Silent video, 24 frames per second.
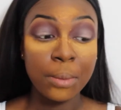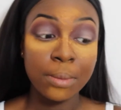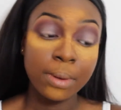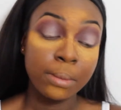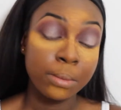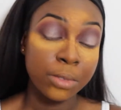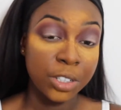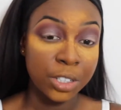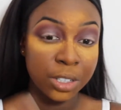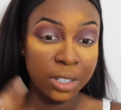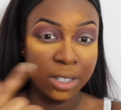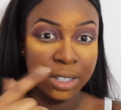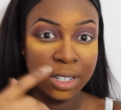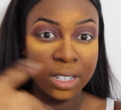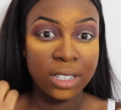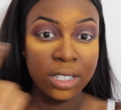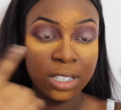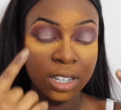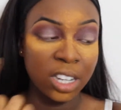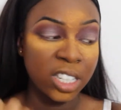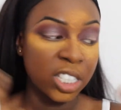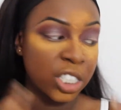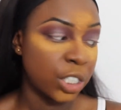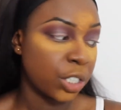I'm just gonna
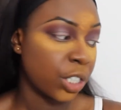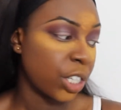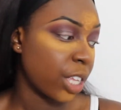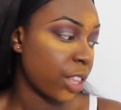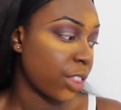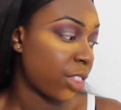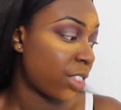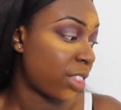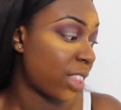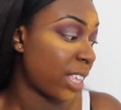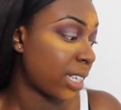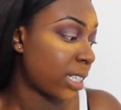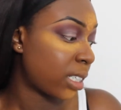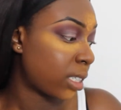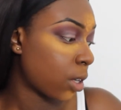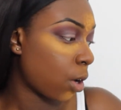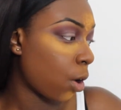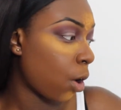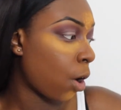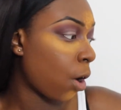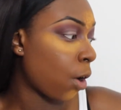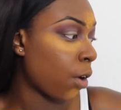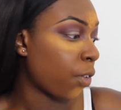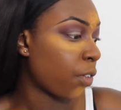dust it this
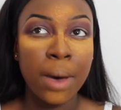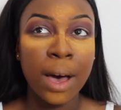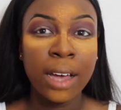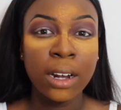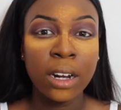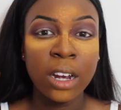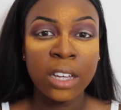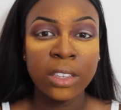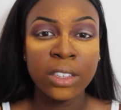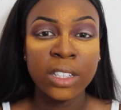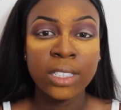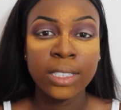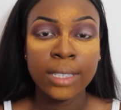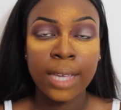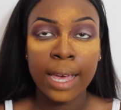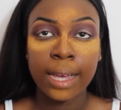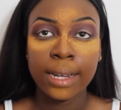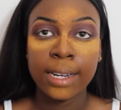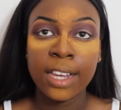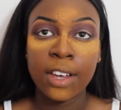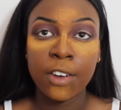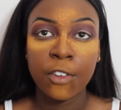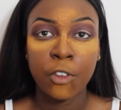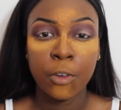off. I learned this
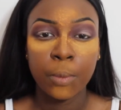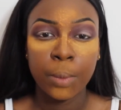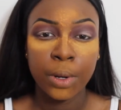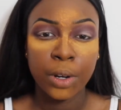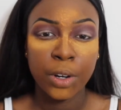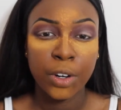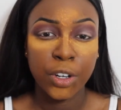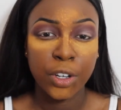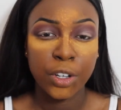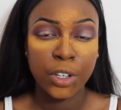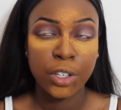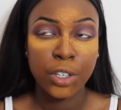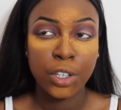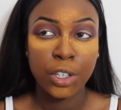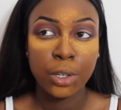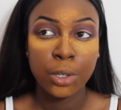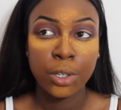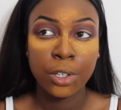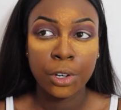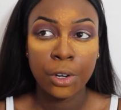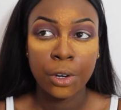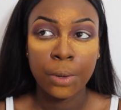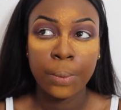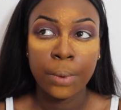technique from a
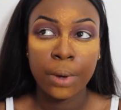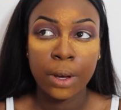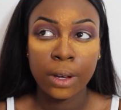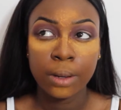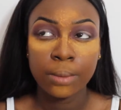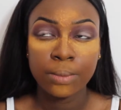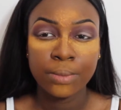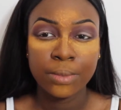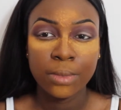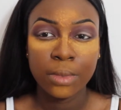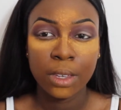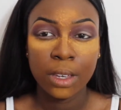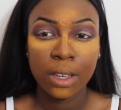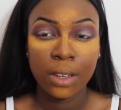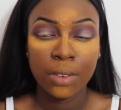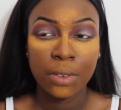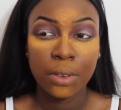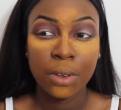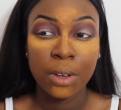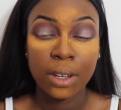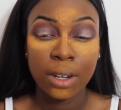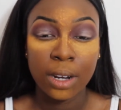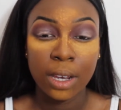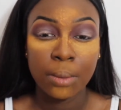YouTuber. I
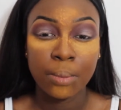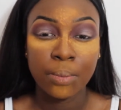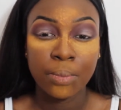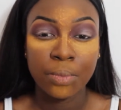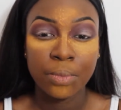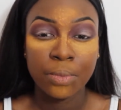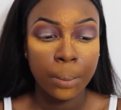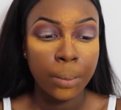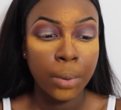forgot her name.